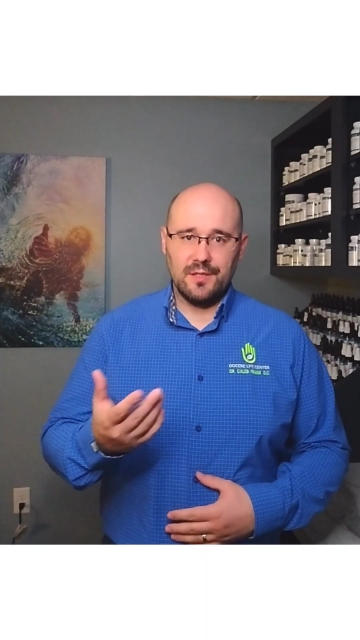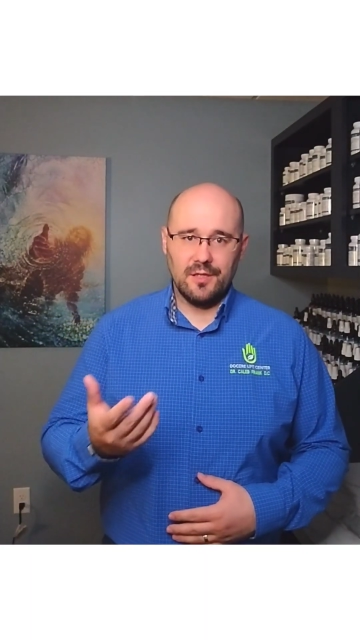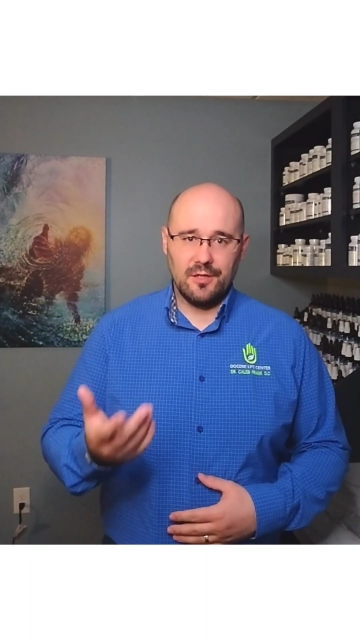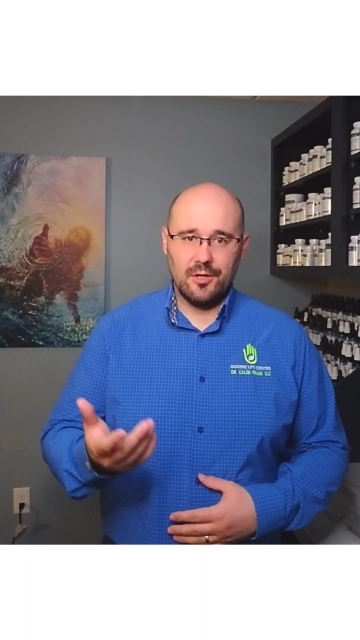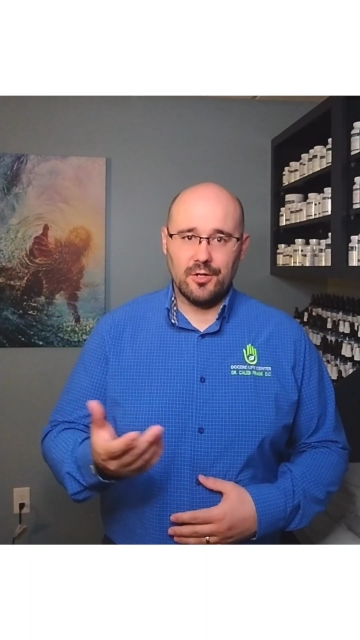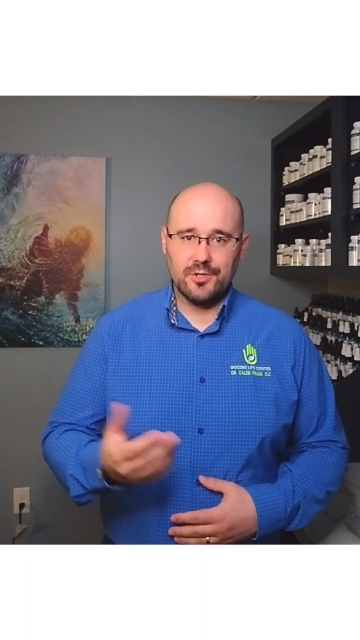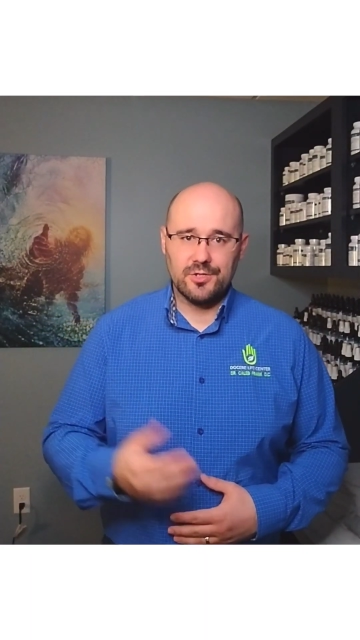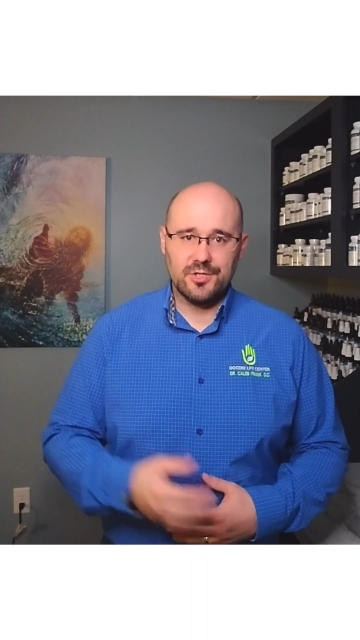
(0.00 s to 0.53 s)
a
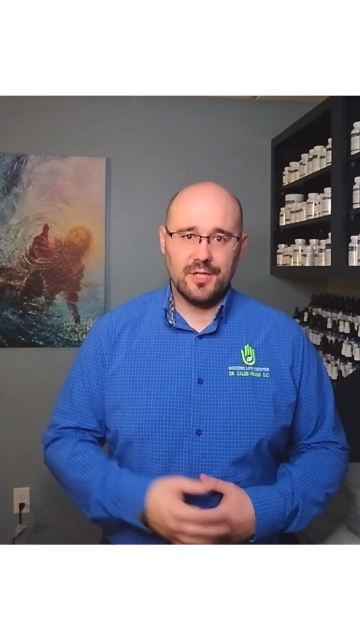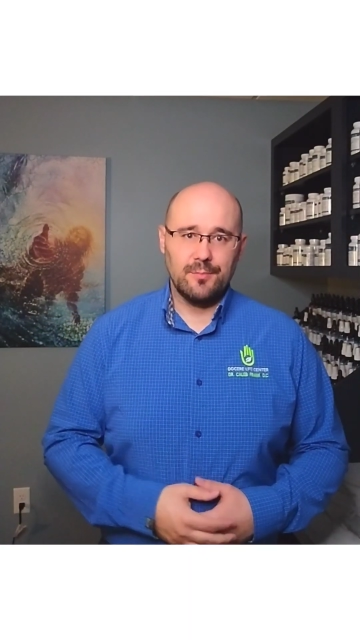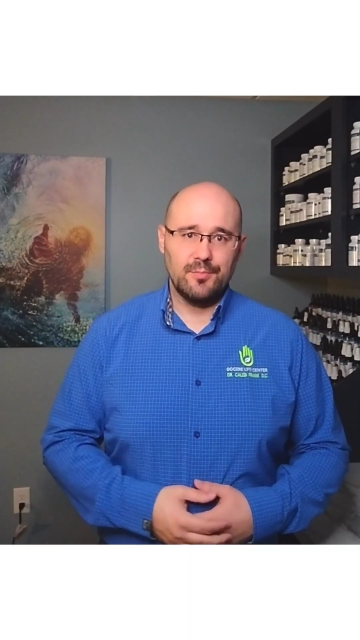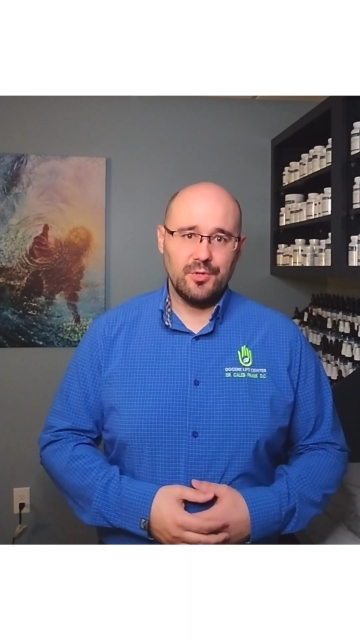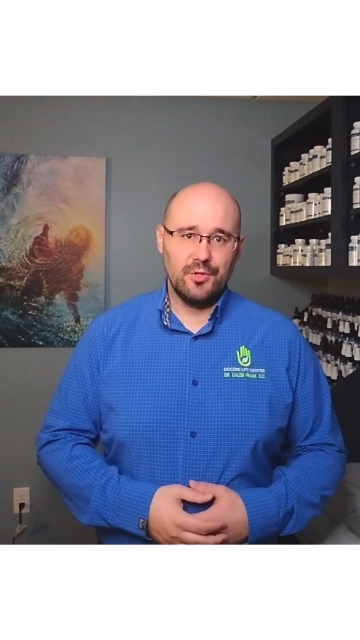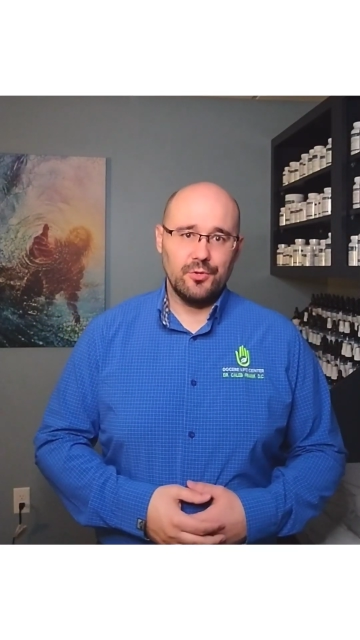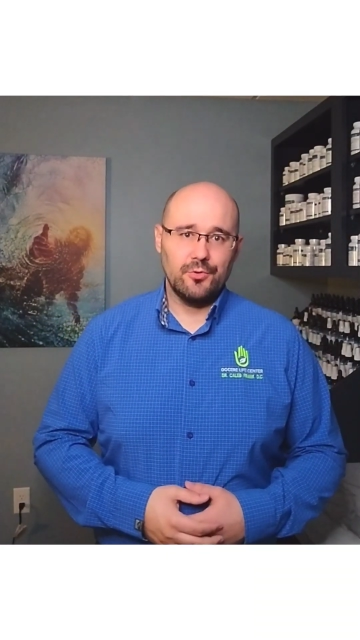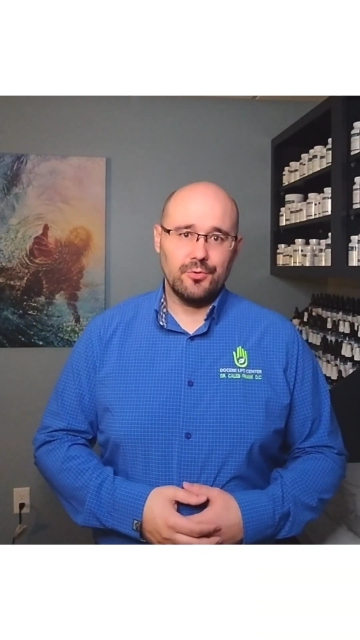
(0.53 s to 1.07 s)
heart-shaped
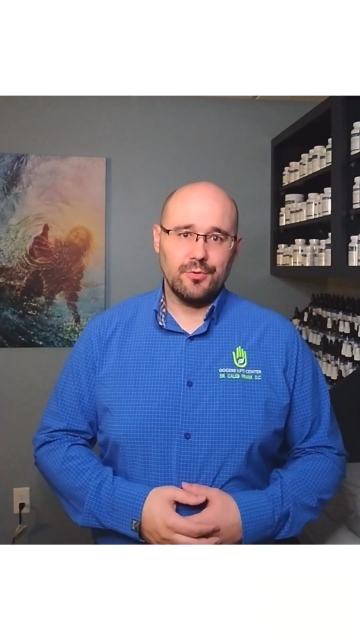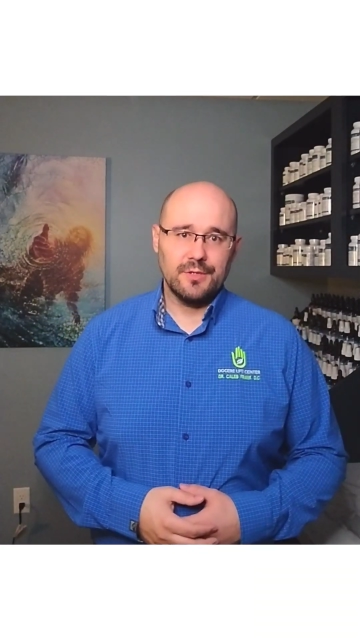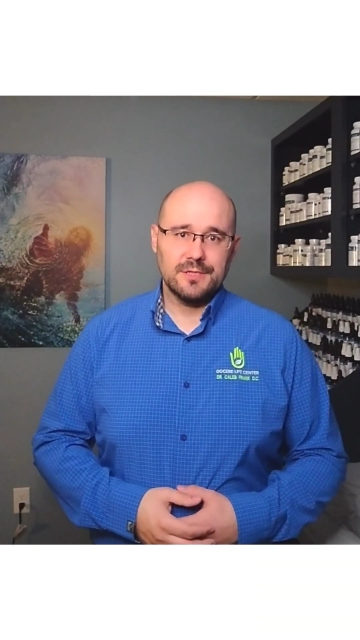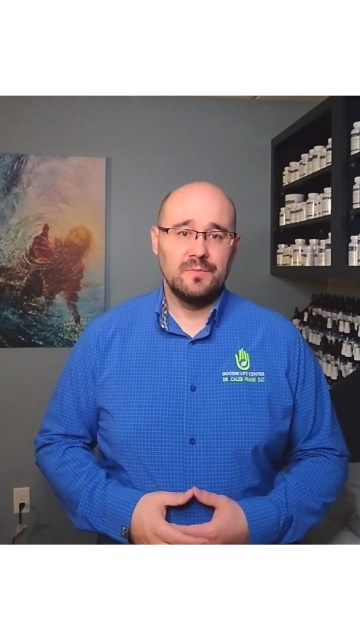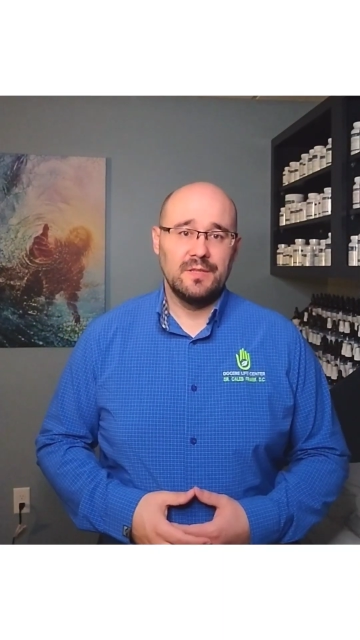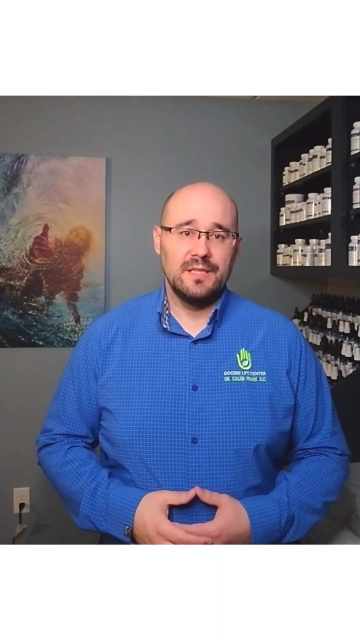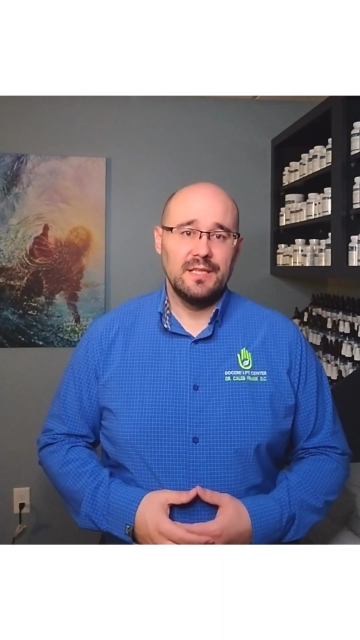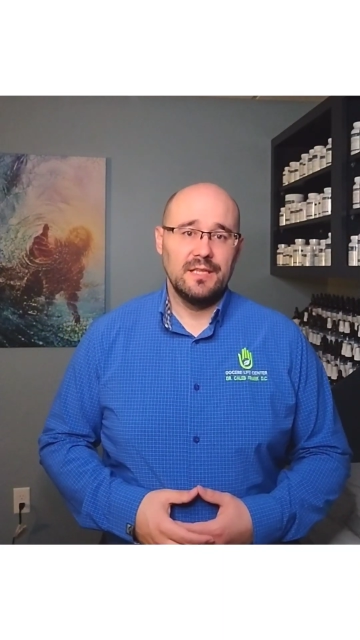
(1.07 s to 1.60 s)
uterus.